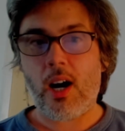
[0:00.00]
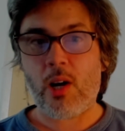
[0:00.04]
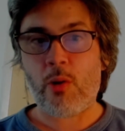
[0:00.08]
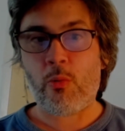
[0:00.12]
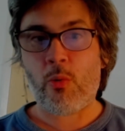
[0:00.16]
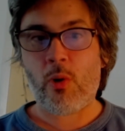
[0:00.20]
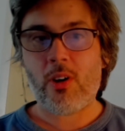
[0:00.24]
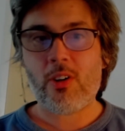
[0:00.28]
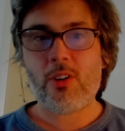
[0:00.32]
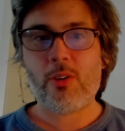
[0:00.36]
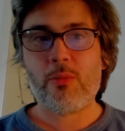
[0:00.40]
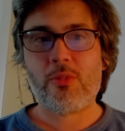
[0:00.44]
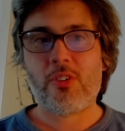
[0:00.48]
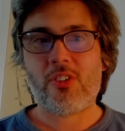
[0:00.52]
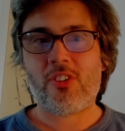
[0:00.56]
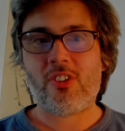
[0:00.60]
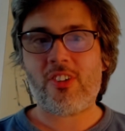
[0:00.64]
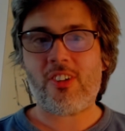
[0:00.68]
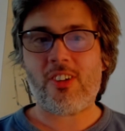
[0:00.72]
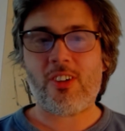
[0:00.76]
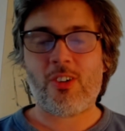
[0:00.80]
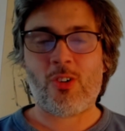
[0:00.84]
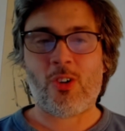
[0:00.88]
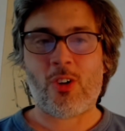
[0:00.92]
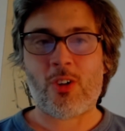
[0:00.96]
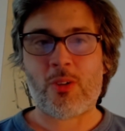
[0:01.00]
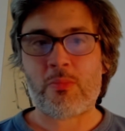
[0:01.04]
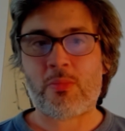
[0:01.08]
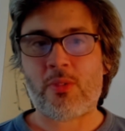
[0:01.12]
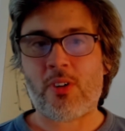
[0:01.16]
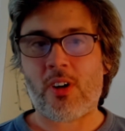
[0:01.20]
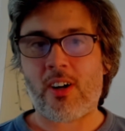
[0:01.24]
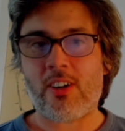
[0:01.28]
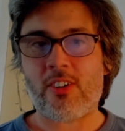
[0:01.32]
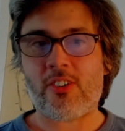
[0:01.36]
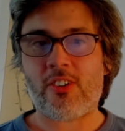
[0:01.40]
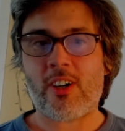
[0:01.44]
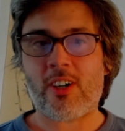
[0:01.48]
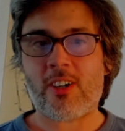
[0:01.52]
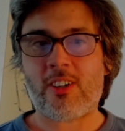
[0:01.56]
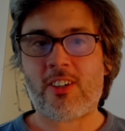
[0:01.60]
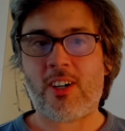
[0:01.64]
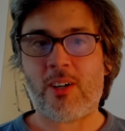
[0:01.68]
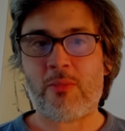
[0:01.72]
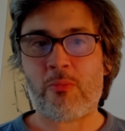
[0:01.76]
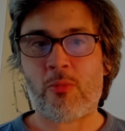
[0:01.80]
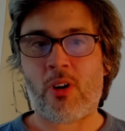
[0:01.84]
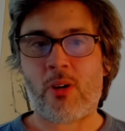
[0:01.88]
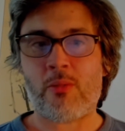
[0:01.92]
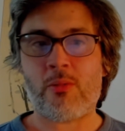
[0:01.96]
welcome to Qigong Project.
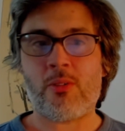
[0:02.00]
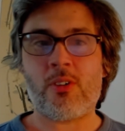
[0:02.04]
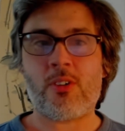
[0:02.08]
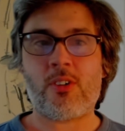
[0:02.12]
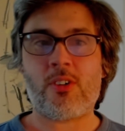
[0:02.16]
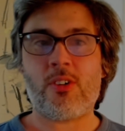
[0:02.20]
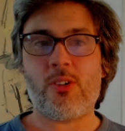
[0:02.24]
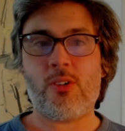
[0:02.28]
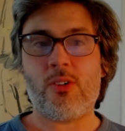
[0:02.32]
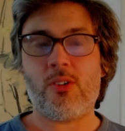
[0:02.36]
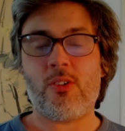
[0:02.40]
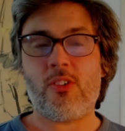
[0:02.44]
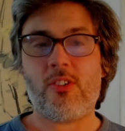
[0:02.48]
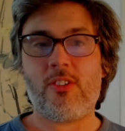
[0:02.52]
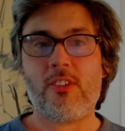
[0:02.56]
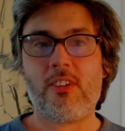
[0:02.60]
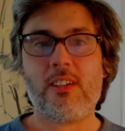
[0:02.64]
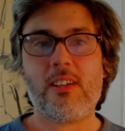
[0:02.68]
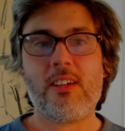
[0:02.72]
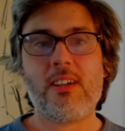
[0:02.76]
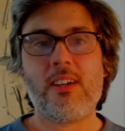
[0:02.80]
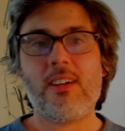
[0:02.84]
I'm Robert Koons.